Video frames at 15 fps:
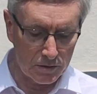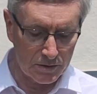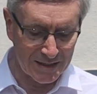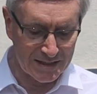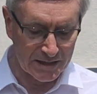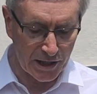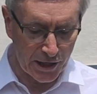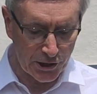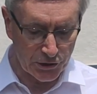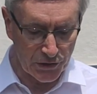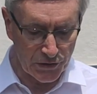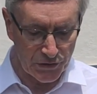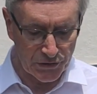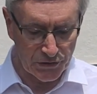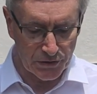"The
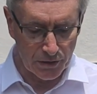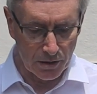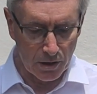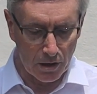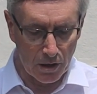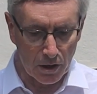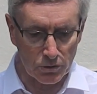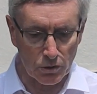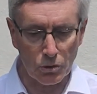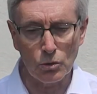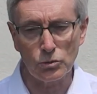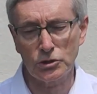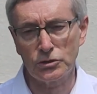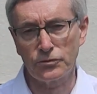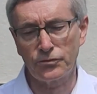Stations on the
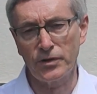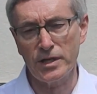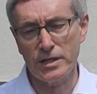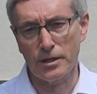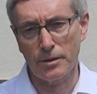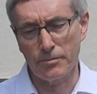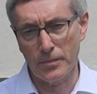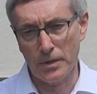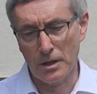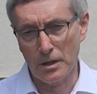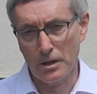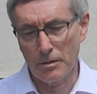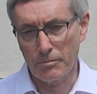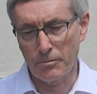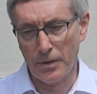Road to Freedom"
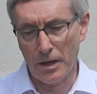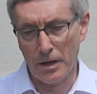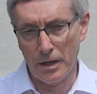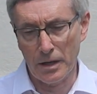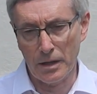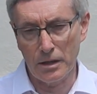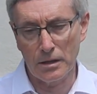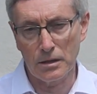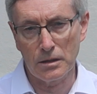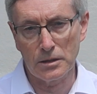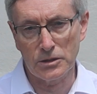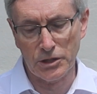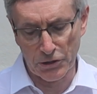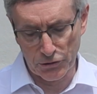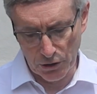by
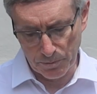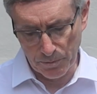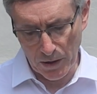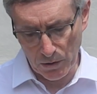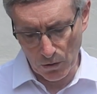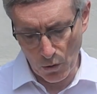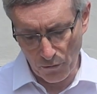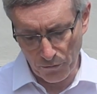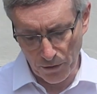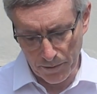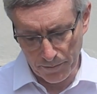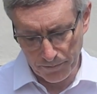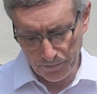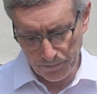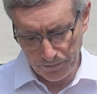Dietrich Bonhoeffer.
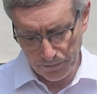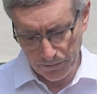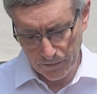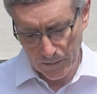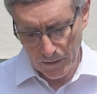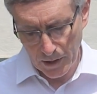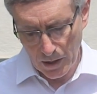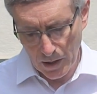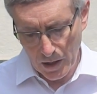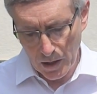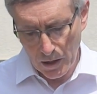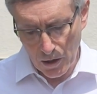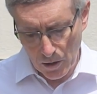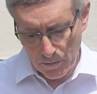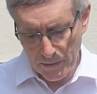
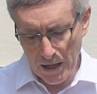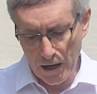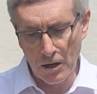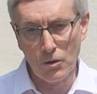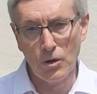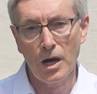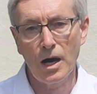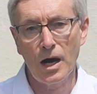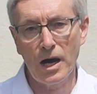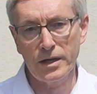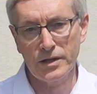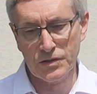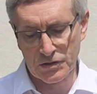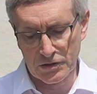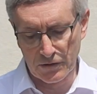Come now,
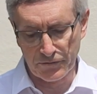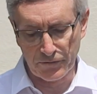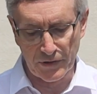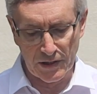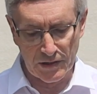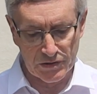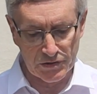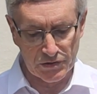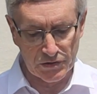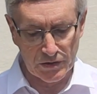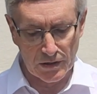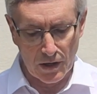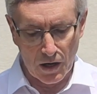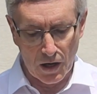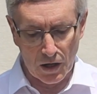highest of feasts,
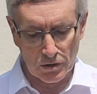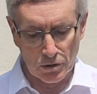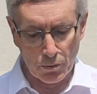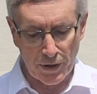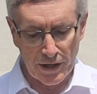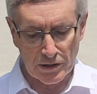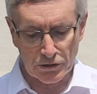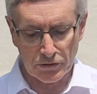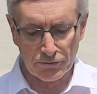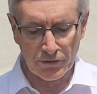on the way to